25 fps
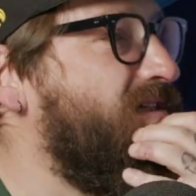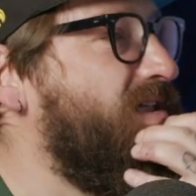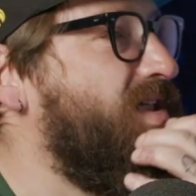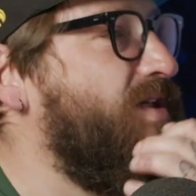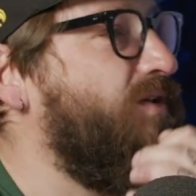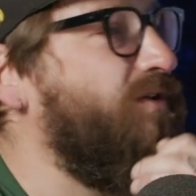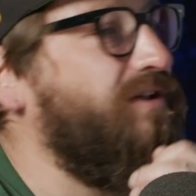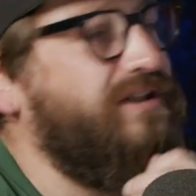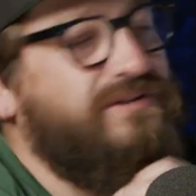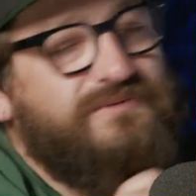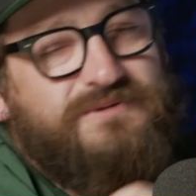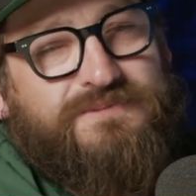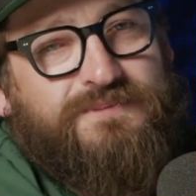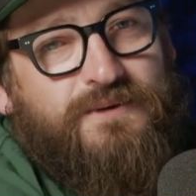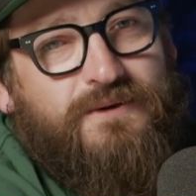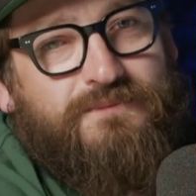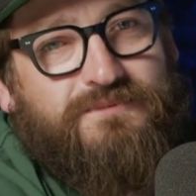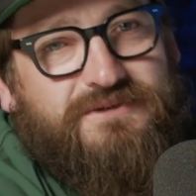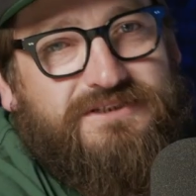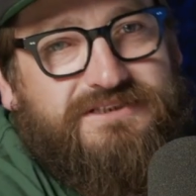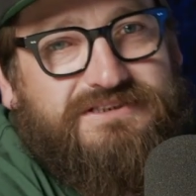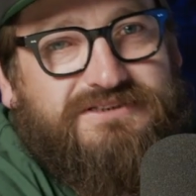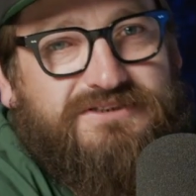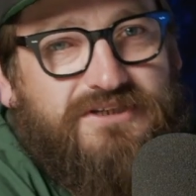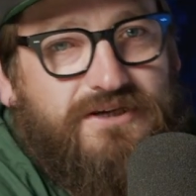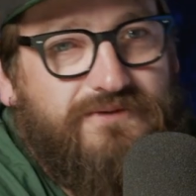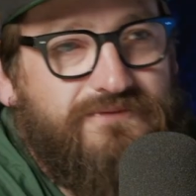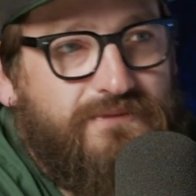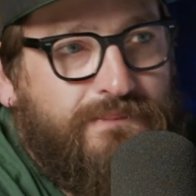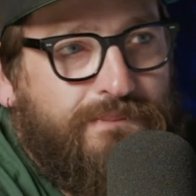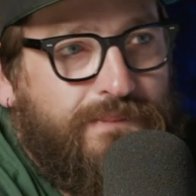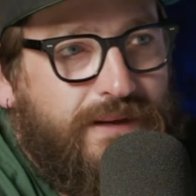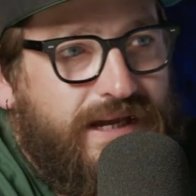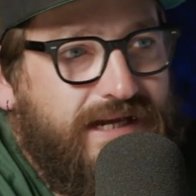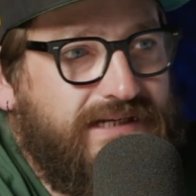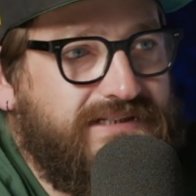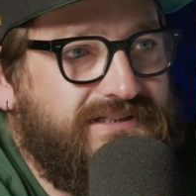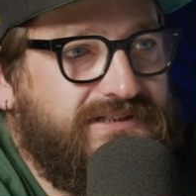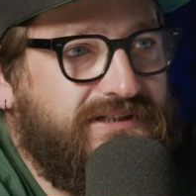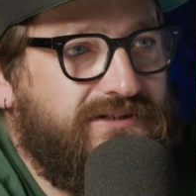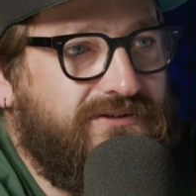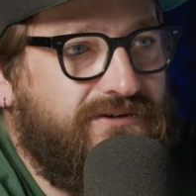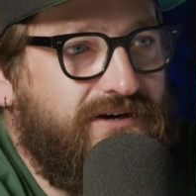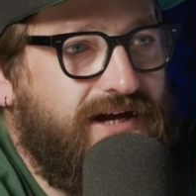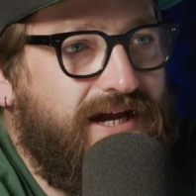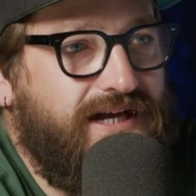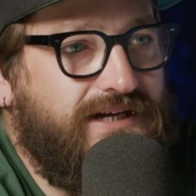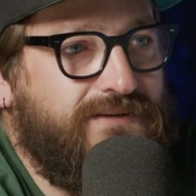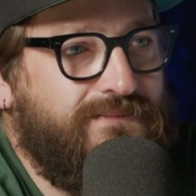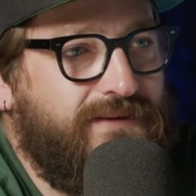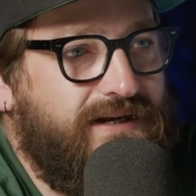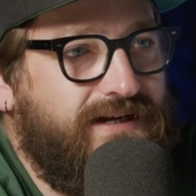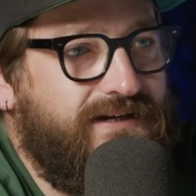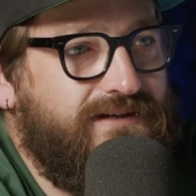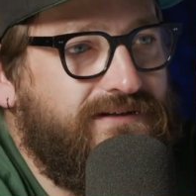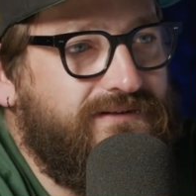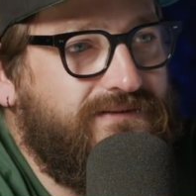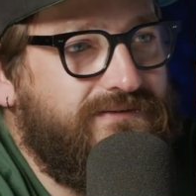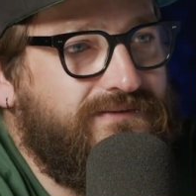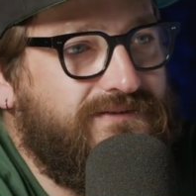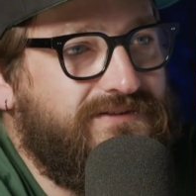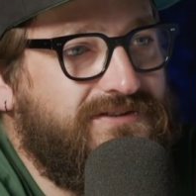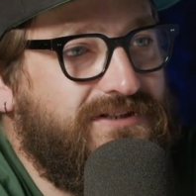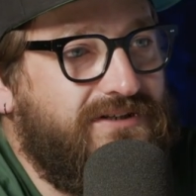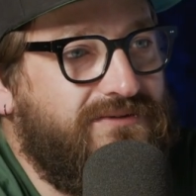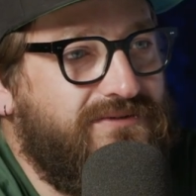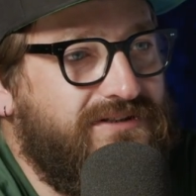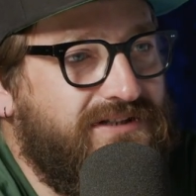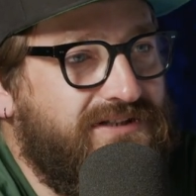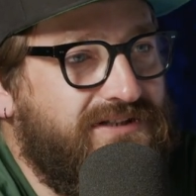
thought he was probably serving packs of crack, no, man. No, it's